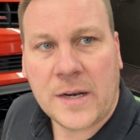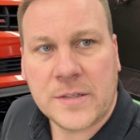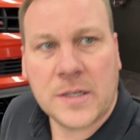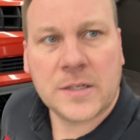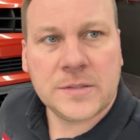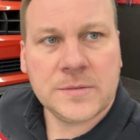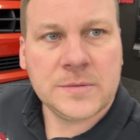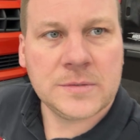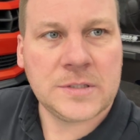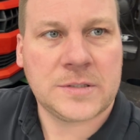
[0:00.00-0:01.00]
it done.
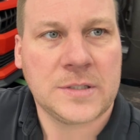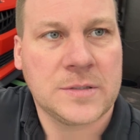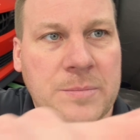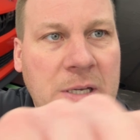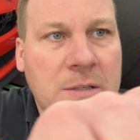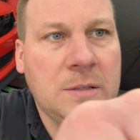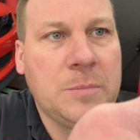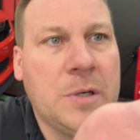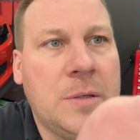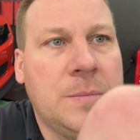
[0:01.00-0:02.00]
This thing's a pain in the
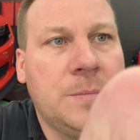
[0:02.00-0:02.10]
butt.